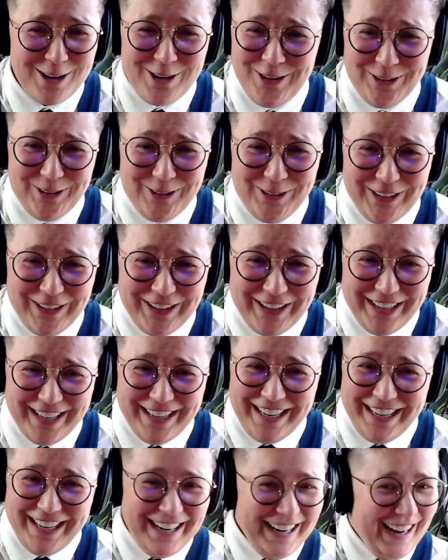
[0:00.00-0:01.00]
That's the
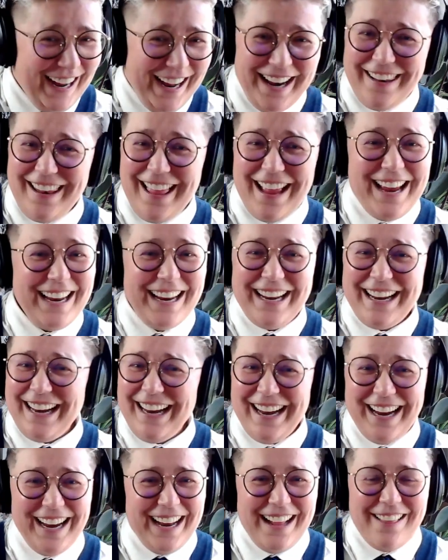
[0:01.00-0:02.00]
stat that gets me.
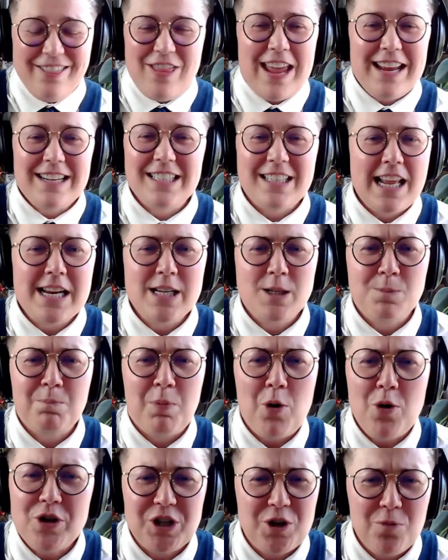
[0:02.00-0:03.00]
Yeah. That's
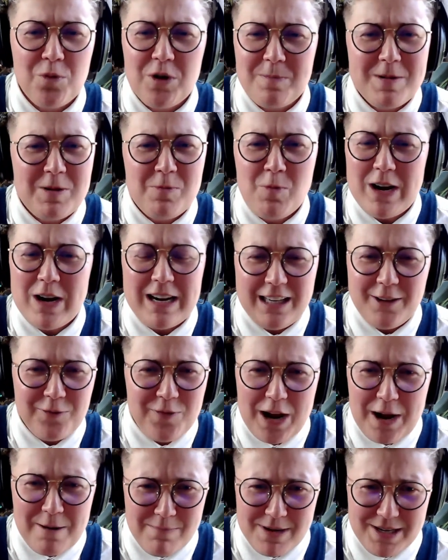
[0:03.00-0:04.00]
Portia Woodman-Whitcliffe
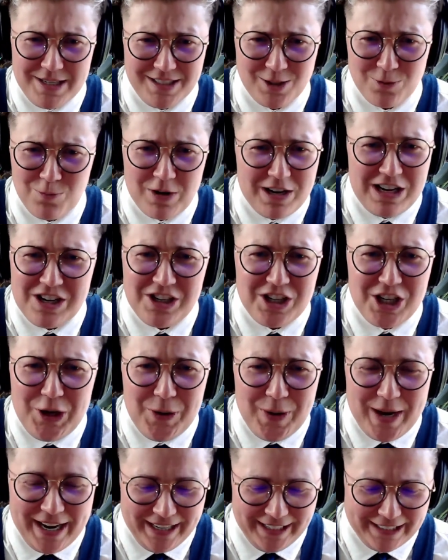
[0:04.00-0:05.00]
numbers. What are you
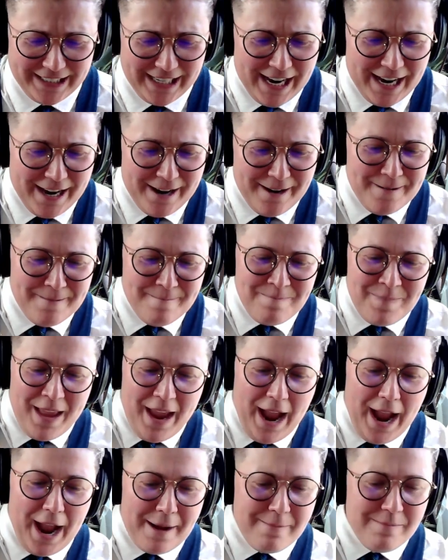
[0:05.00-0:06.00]

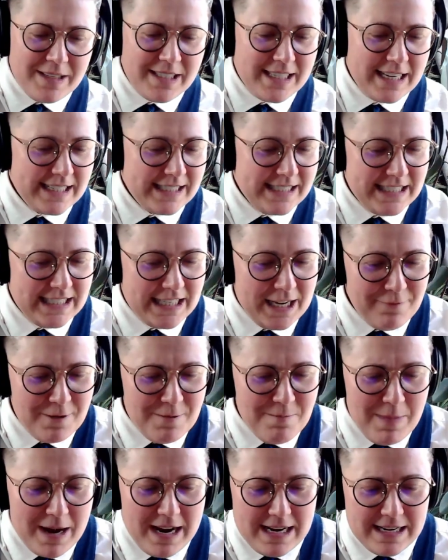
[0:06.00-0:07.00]
doing?
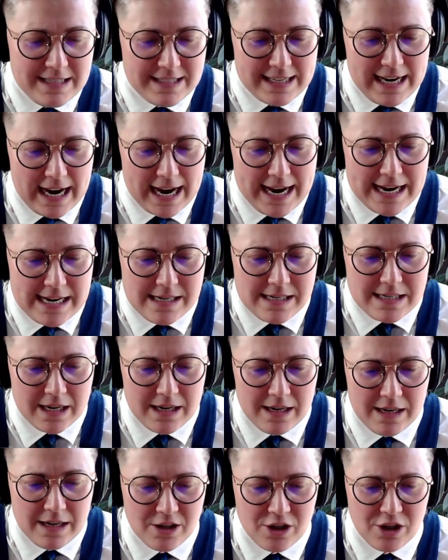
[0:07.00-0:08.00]
67 metres gained.
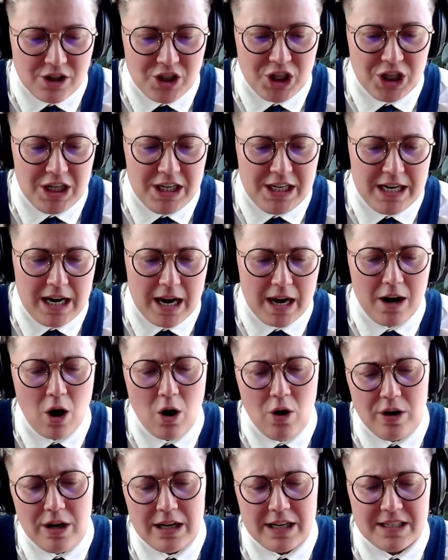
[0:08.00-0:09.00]
She
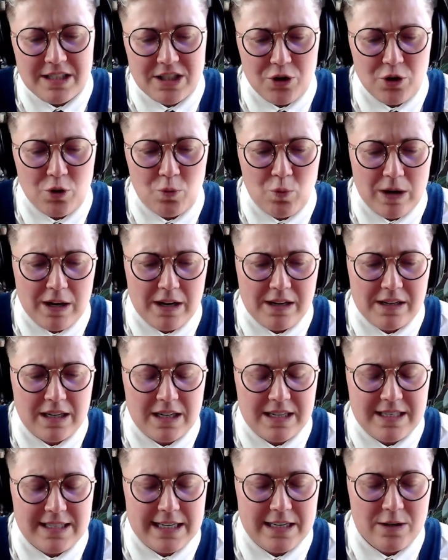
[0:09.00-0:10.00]
only conceded
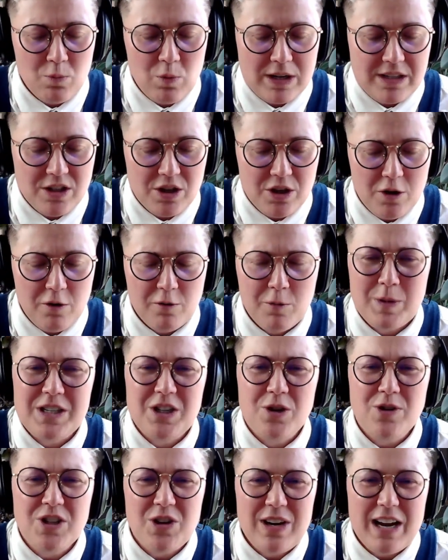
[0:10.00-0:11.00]
1 turnover, but
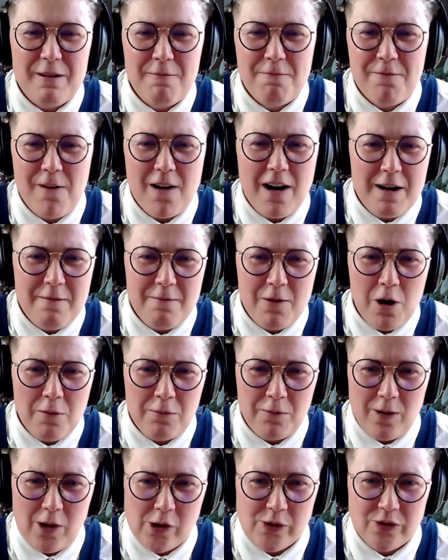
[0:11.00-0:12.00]
she also gave 5
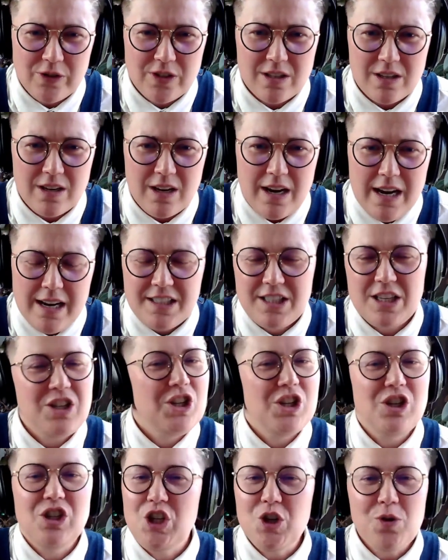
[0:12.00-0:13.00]
offloads. So
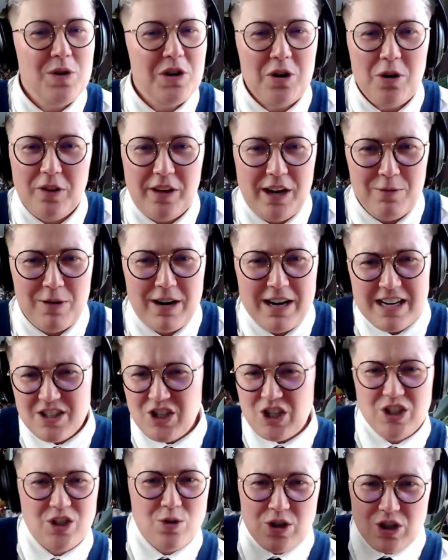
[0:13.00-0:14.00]
she's doing all that running, and
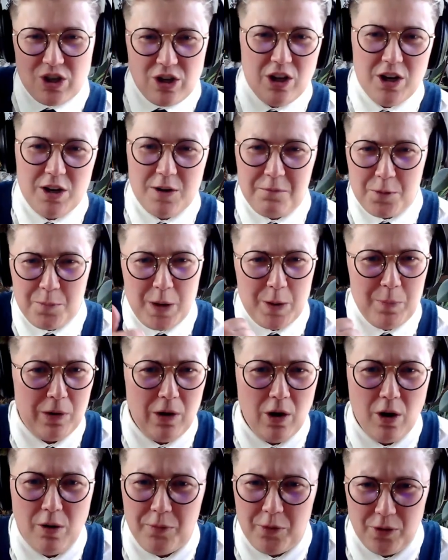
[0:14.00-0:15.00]
she's also looking for
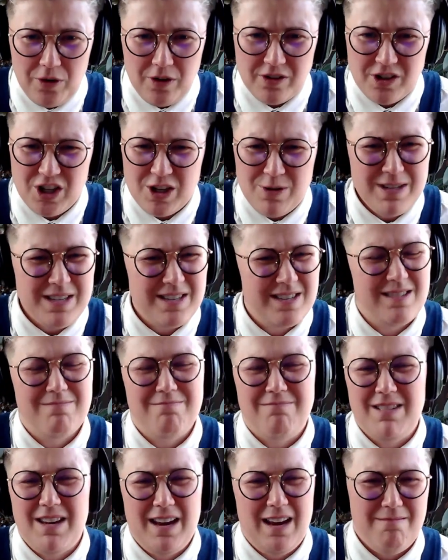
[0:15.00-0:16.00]
people off her. She was,
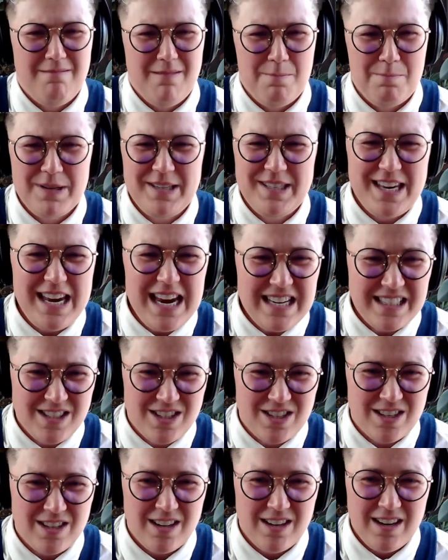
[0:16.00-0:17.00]
possessed.